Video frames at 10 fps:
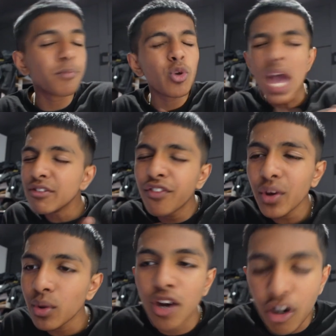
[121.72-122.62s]
do
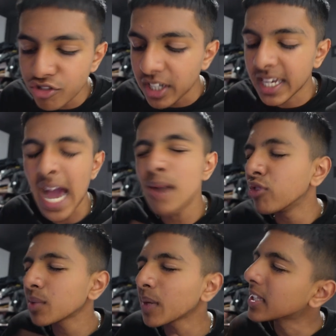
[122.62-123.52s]
everything with curry, okay? I
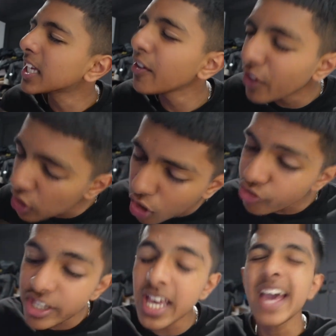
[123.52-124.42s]
brush my teeth in
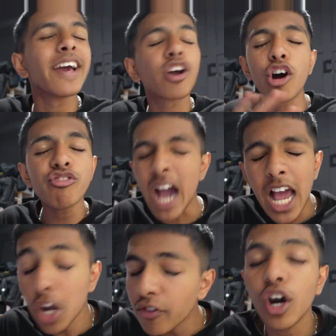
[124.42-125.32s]
curry. Curry,
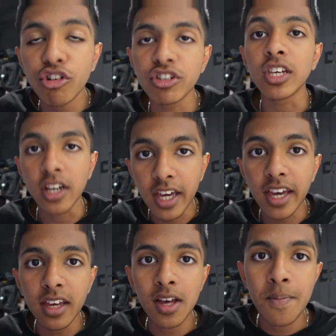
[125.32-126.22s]
I love curry,
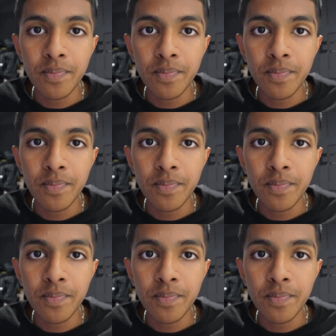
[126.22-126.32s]
okay?